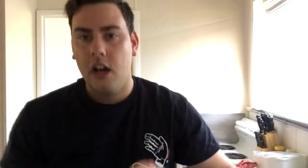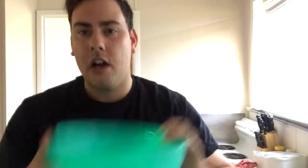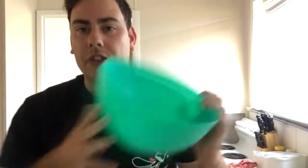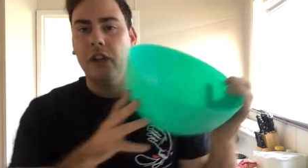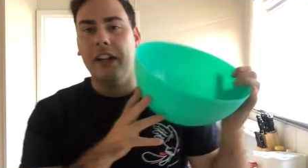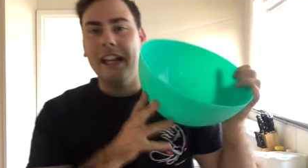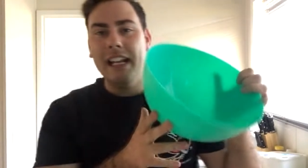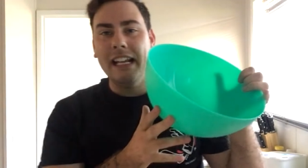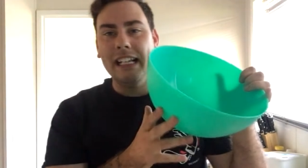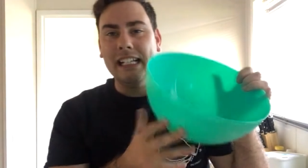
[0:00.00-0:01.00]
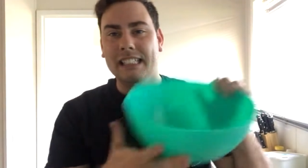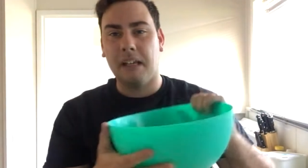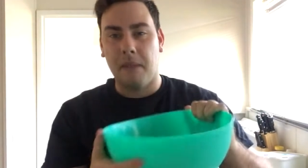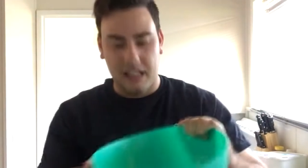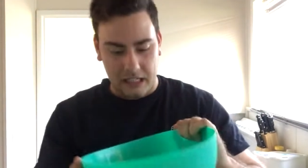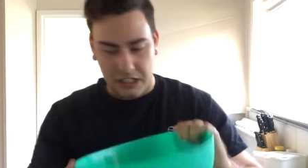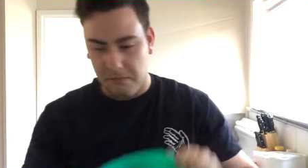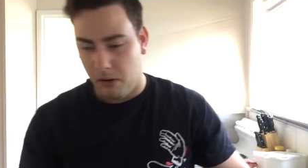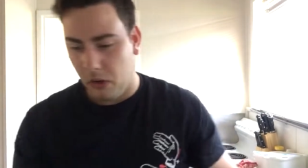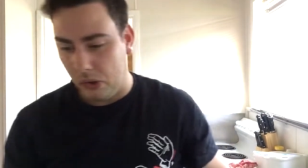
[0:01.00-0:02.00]
Right, so here is my large
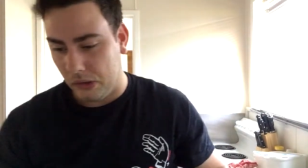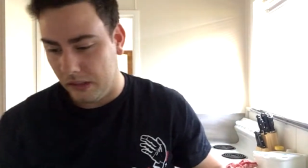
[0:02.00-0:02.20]
bowl.